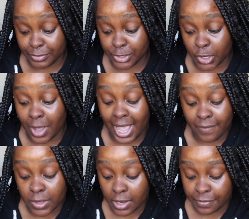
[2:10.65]
So I
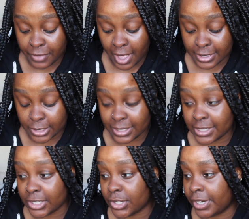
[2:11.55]
have a lot of thoughts. So
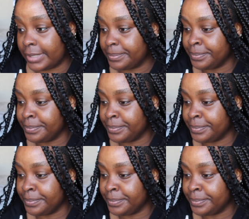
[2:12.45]
let's get started.